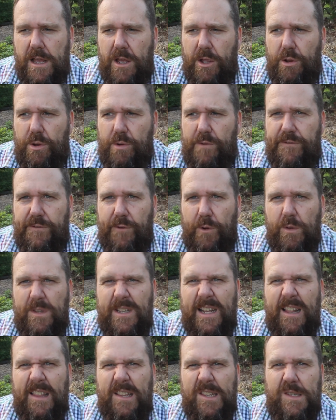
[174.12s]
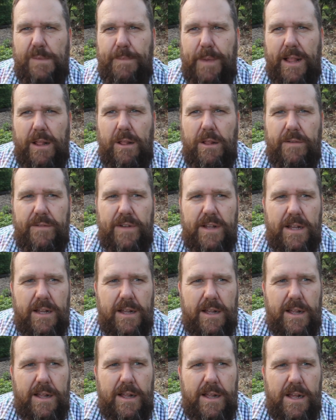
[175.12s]
who falls under the spell of a
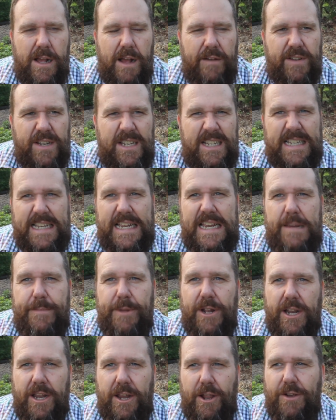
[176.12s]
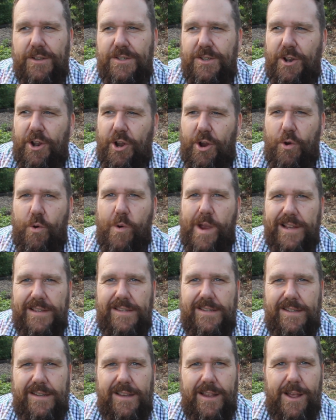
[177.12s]
demon and goes on a
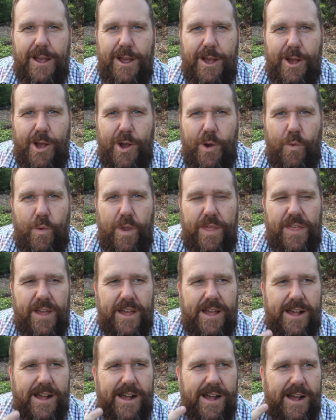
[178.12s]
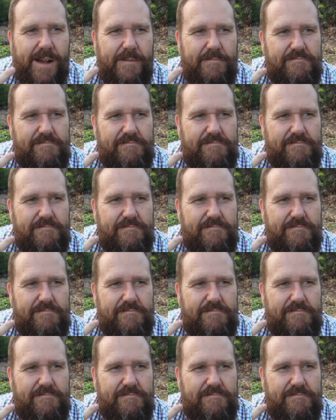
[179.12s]
quest with a